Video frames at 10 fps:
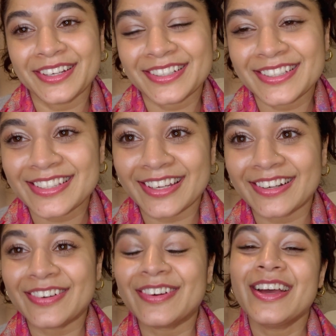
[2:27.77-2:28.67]

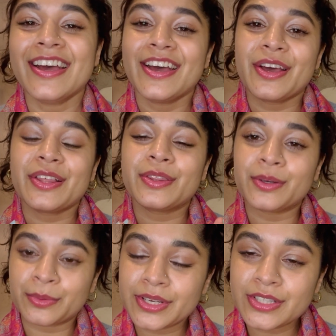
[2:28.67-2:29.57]
So
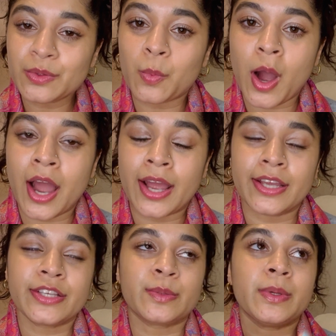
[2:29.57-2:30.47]
the reason why
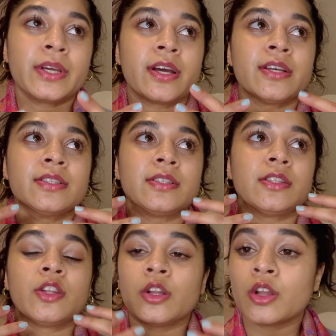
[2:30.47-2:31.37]
is because
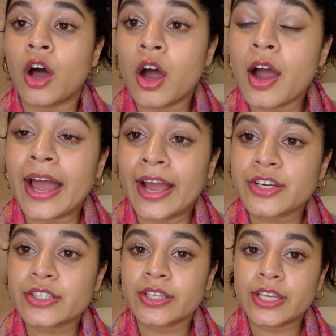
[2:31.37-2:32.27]
the law
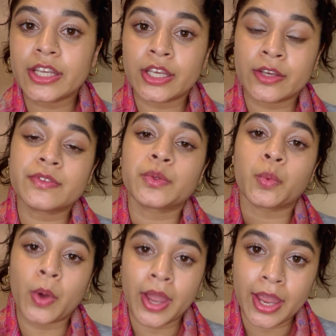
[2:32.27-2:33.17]
actually gives
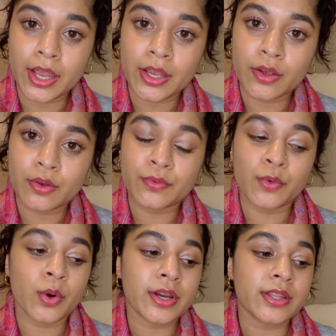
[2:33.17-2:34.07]
way
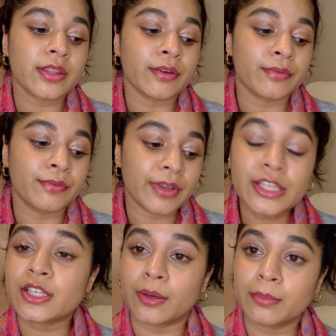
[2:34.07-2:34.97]
for the
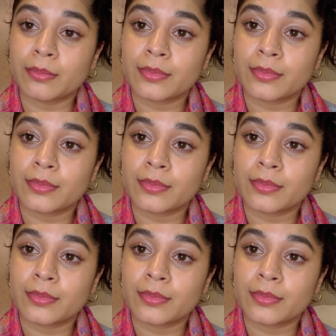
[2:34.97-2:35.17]
victim